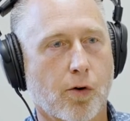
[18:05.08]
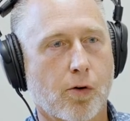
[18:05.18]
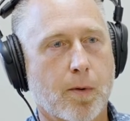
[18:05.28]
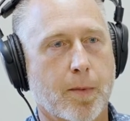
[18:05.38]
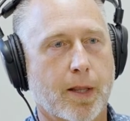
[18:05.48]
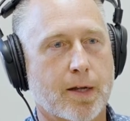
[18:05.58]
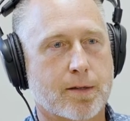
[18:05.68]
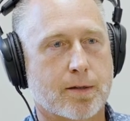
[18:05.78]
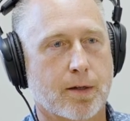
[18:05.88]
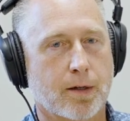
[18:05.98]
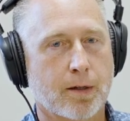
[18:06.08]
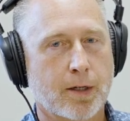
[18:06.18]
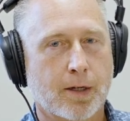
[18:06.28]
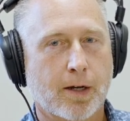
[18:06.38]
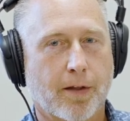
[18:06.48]
home. I mean,
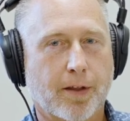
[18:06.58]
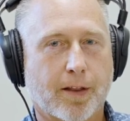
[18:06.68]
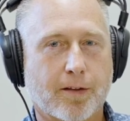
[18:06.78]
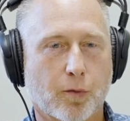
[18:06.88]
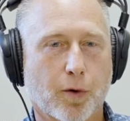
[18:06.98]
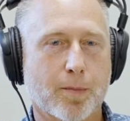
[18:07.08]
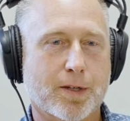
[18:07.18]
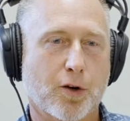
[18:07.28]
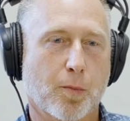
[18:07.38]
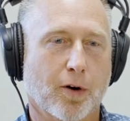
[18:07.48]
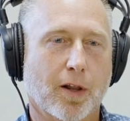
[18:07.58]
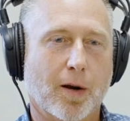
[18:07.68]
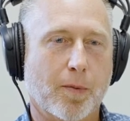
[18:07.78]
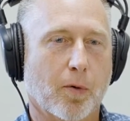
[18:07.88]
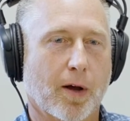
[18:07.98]
I think that's the one misnomer a lot
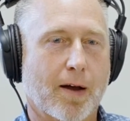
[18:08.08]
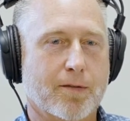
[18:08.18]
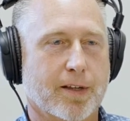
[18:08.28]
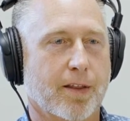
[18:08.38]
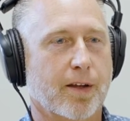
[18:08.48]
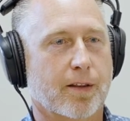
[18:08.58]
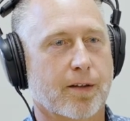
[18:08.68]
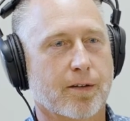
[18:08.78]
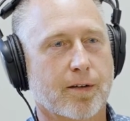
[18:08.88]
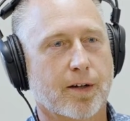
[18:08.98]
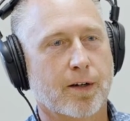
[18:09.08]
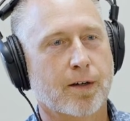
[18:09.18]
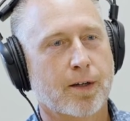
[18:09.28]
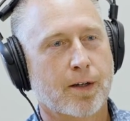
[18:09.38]
of people have, is they think that,